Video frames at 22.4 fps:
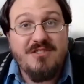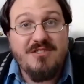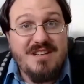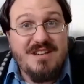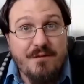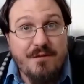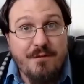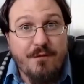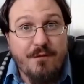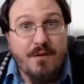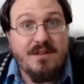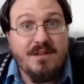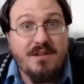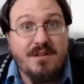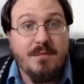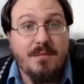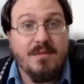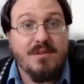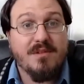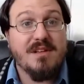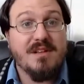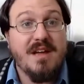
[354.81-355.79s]
different the
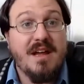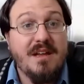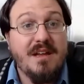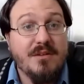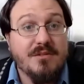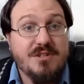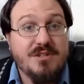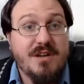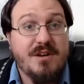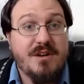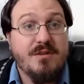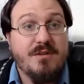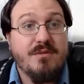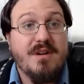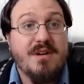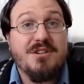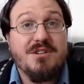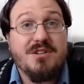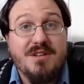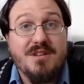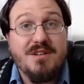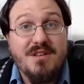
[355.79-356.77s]
millennial
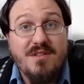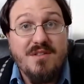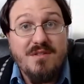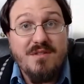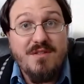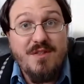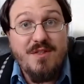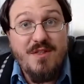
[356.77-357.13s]
generation